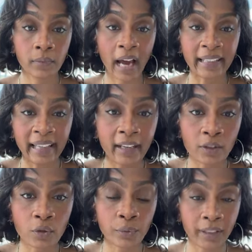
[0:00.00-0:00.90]
I
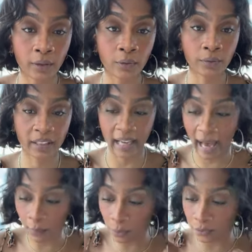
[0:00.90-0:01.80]
cancel guilt.
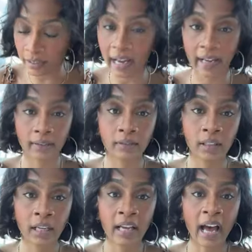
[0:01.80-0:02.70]
I will not.
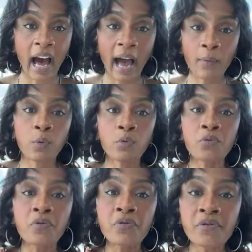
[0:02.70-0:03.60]
I will
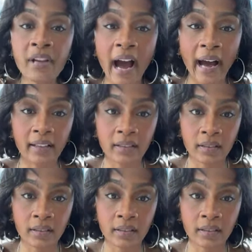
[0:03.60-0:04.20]
not.